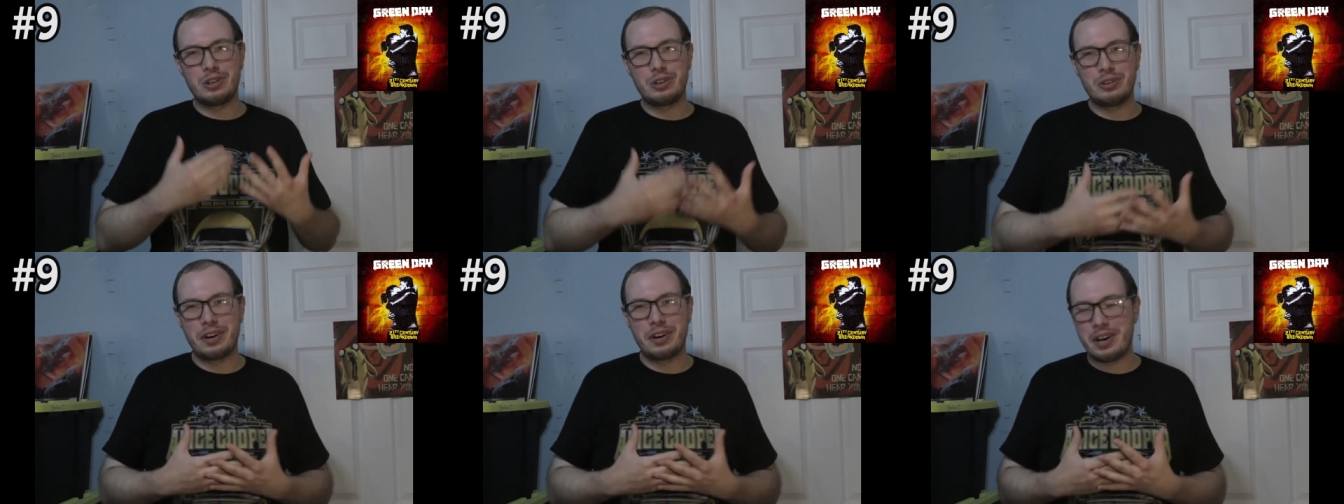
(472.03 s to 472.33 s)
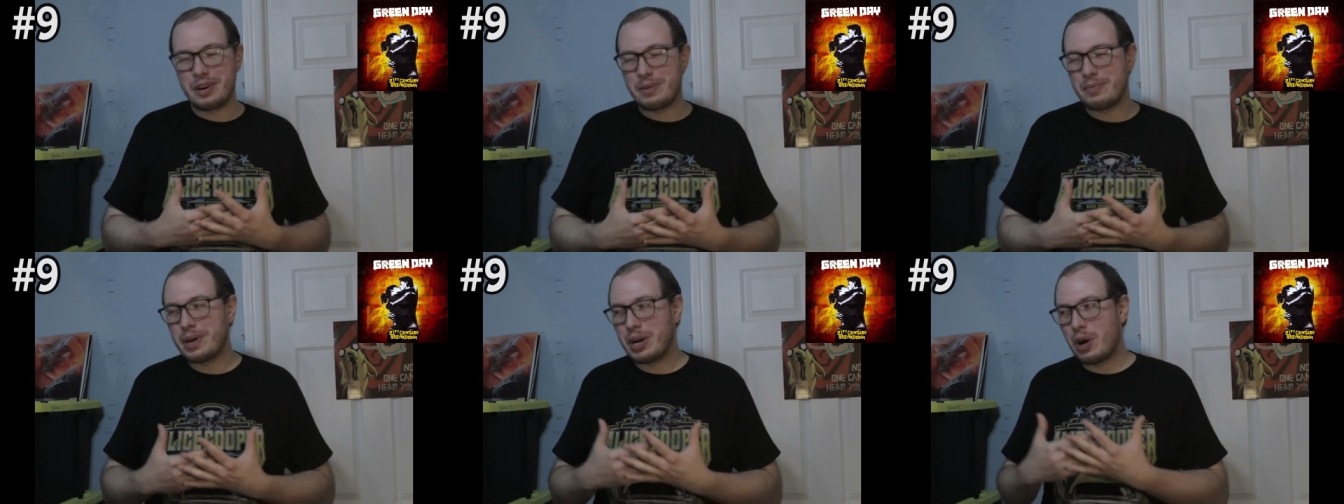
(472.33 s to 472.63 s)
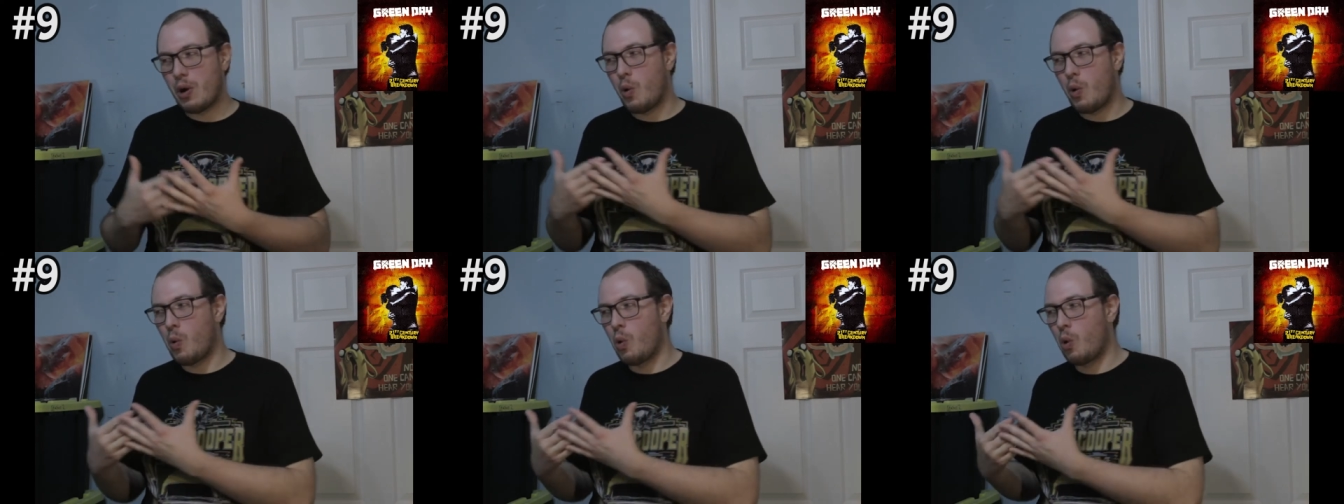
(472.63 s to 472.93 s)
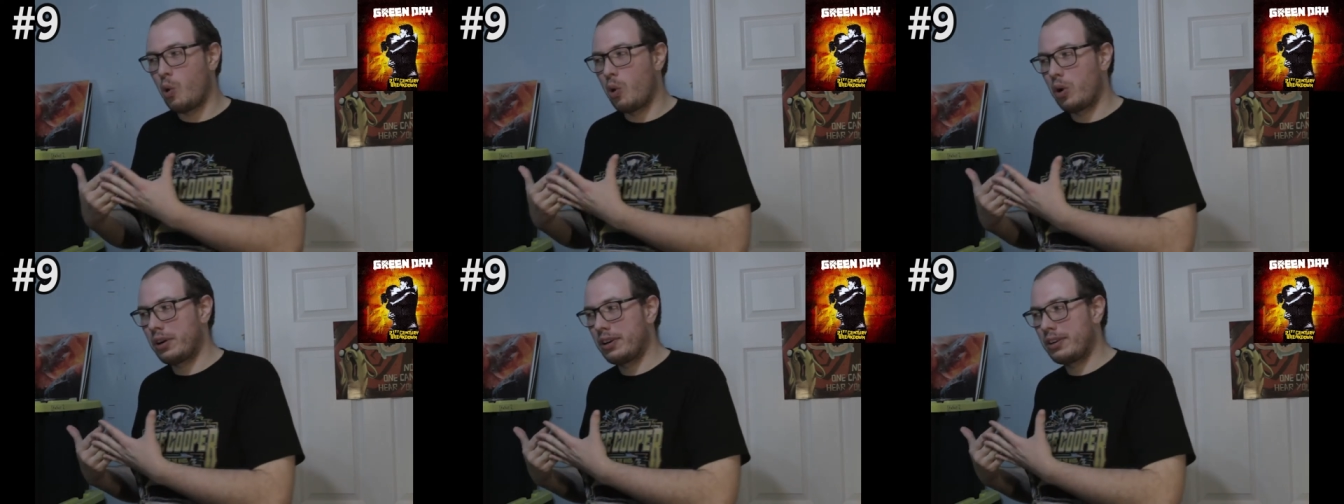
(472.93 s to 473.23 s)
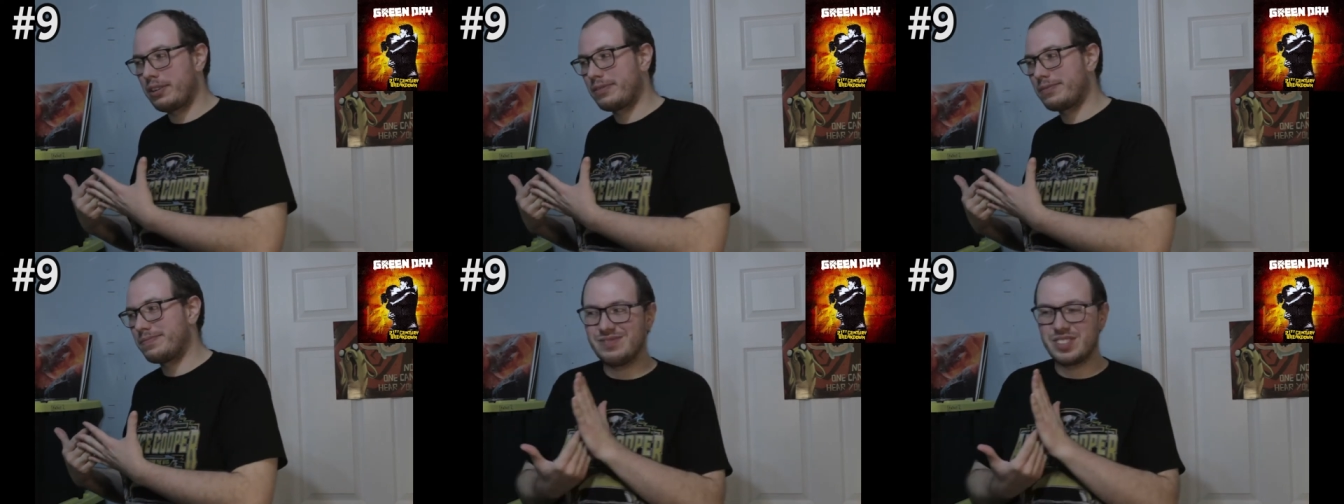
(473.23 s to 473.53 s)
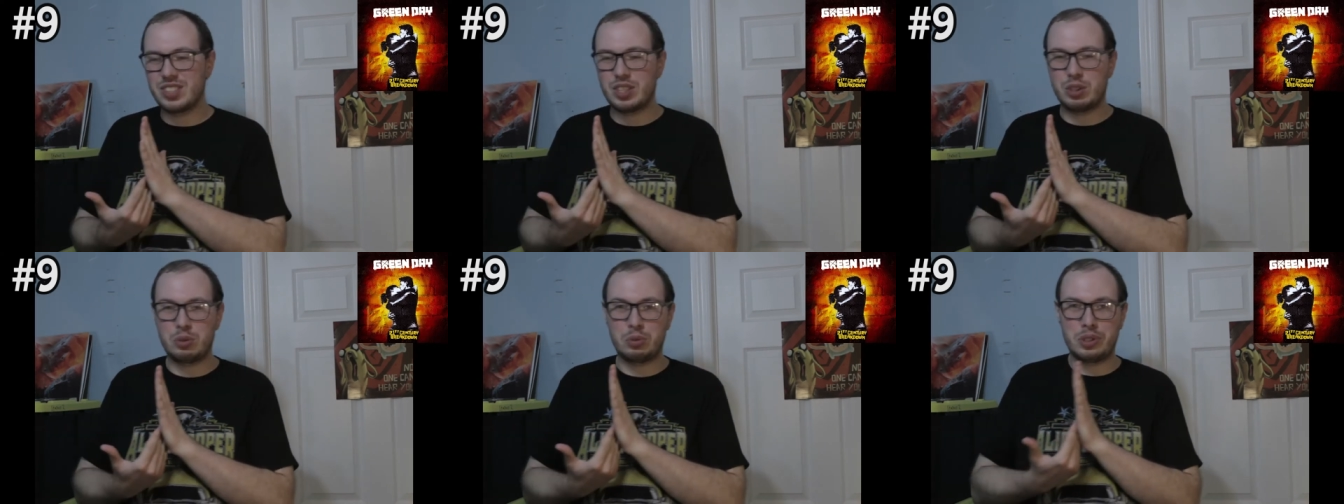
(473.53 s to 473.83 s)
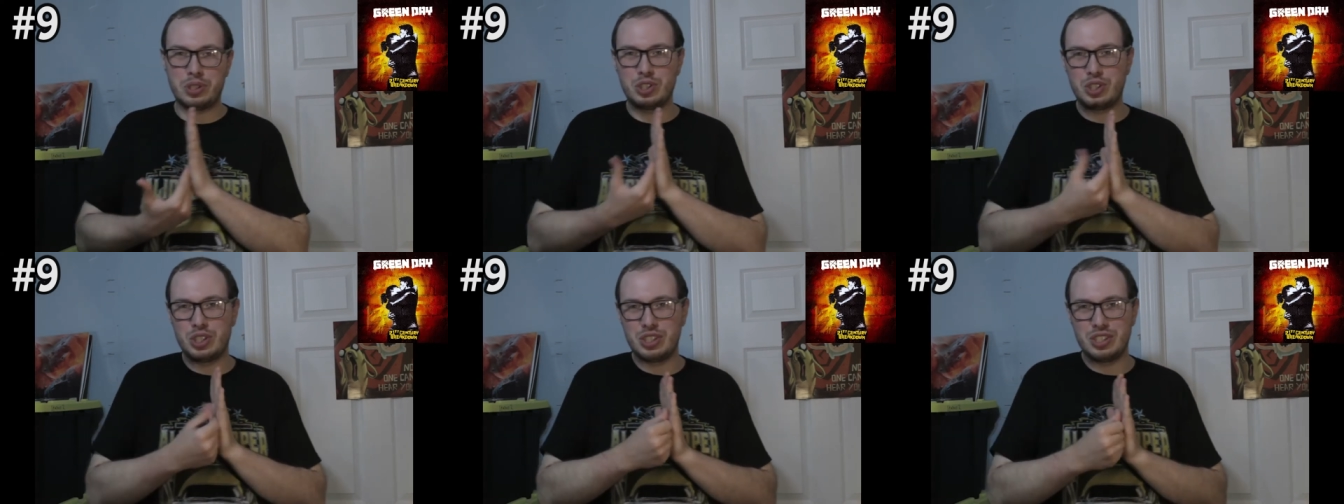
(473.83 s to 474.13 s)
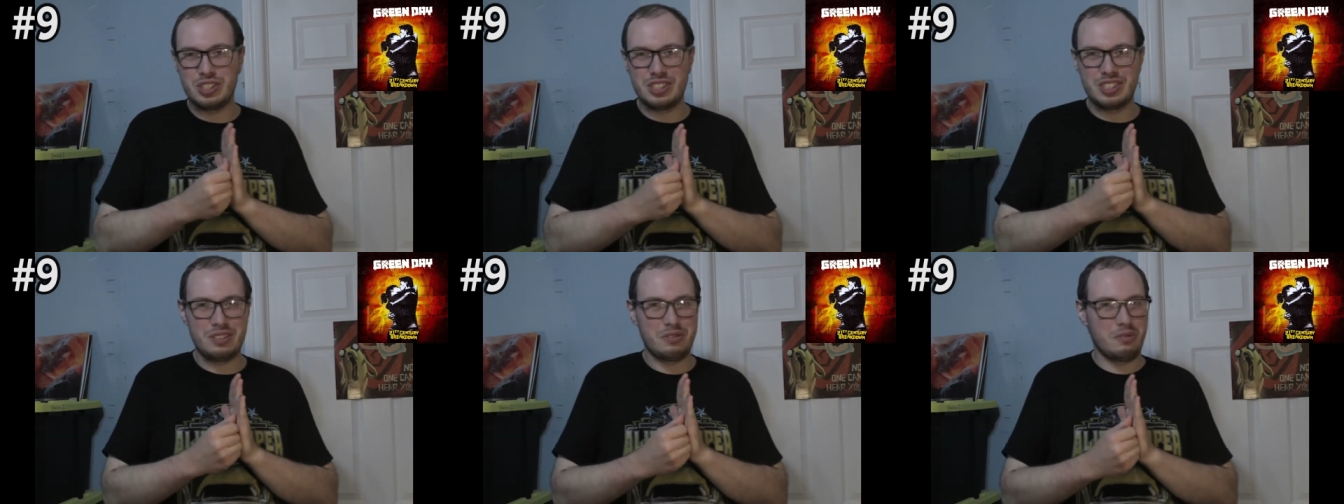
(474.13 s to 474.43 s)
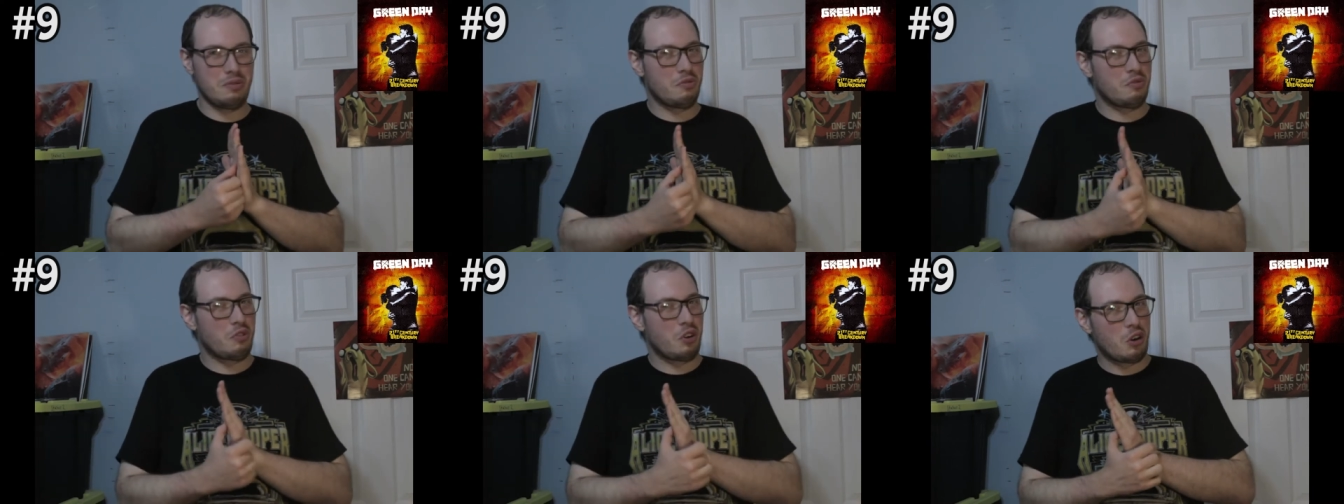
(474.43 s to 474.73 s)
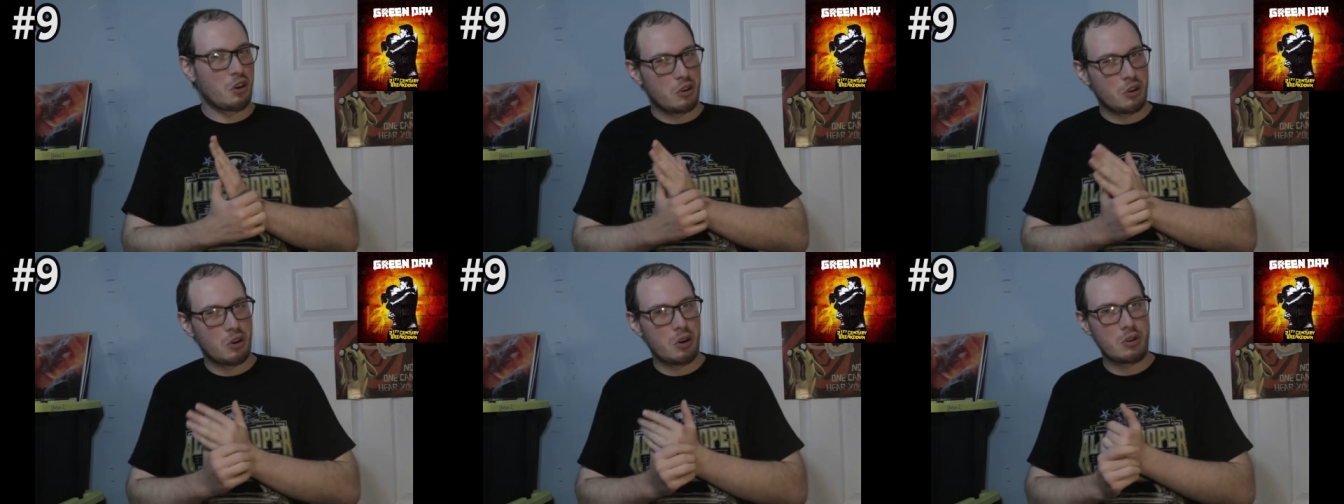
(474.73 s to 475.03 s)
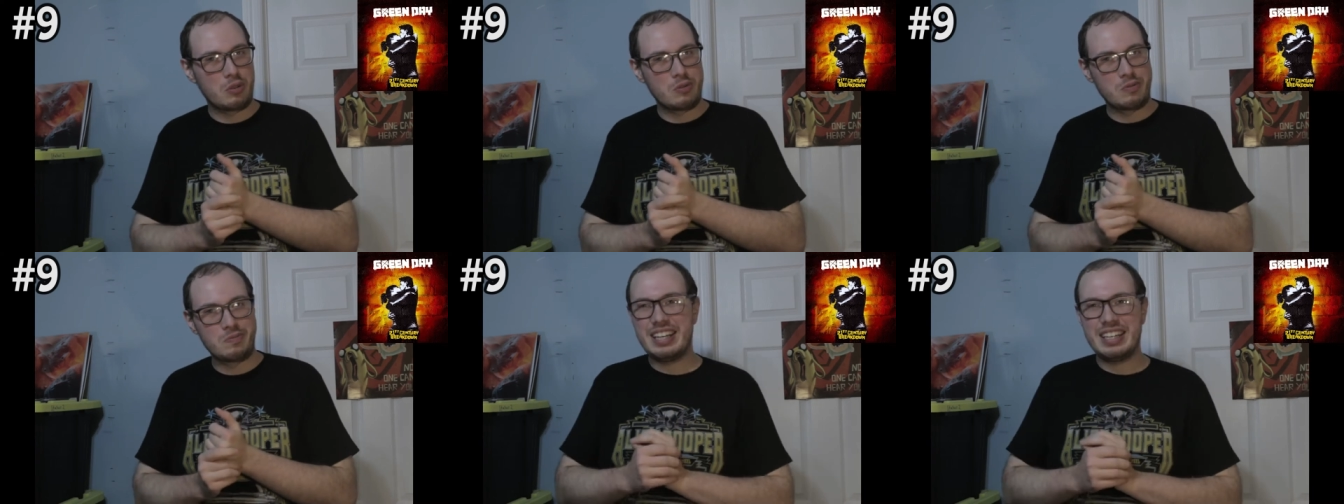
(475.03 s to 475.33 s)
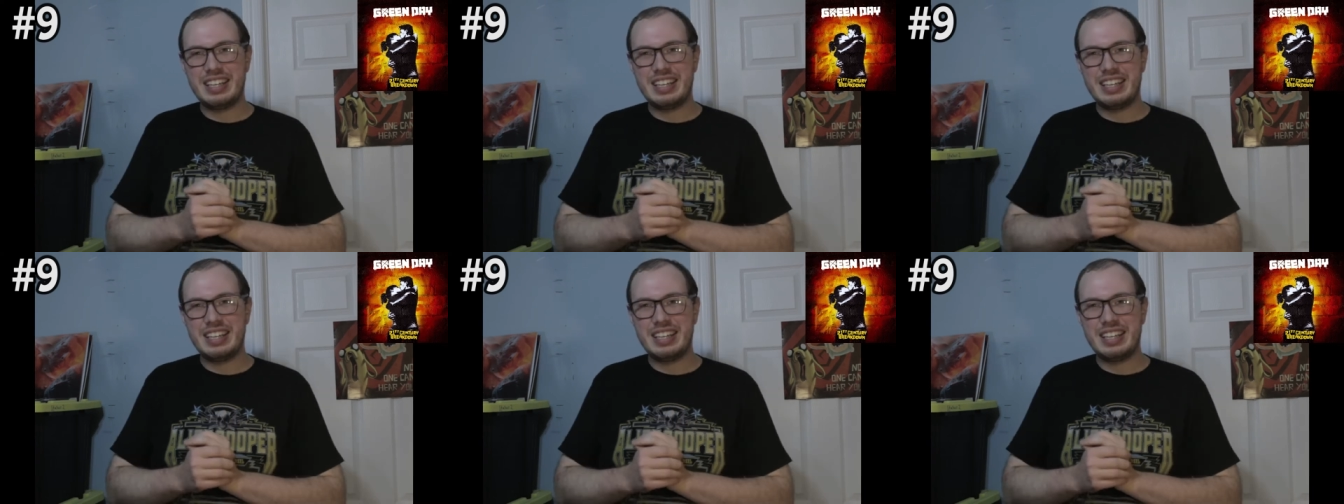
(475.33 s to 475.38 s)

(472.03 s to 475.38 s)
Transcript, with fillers: Enemy or Christian's Inferno.